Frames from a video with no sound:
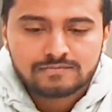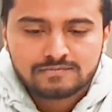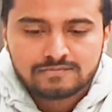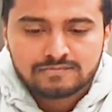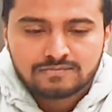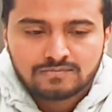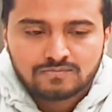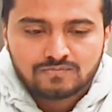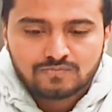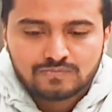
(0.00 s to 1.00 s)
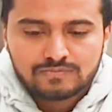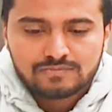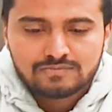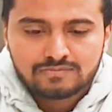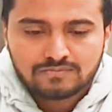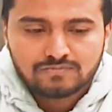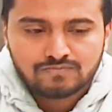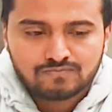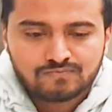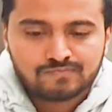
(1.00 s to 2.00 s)

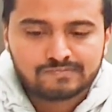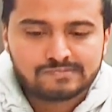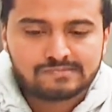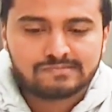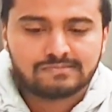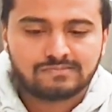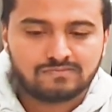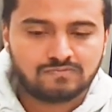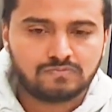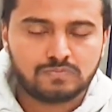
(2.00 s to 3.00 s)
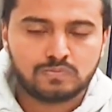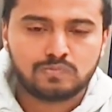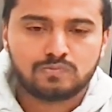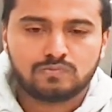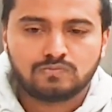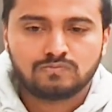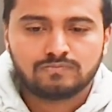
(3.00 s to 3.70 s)
(silent)